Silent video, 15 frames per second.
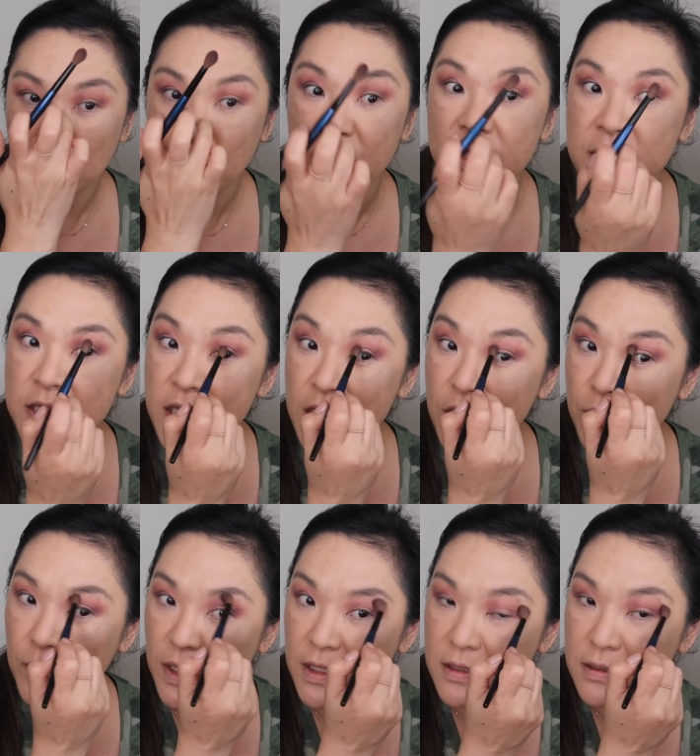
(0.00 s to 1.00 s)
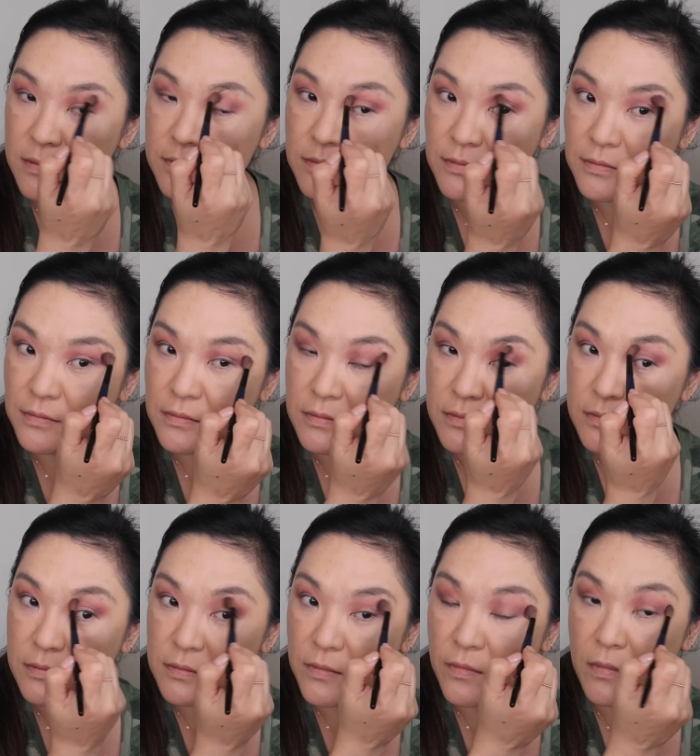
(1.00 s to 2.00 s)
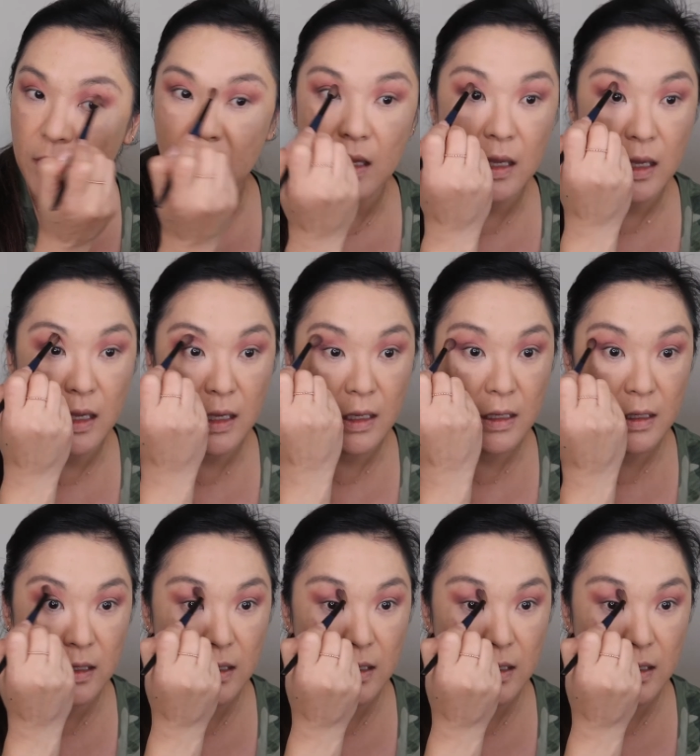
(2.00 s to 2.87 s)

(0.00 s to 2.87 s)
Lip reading: Where the stinger was. Okay.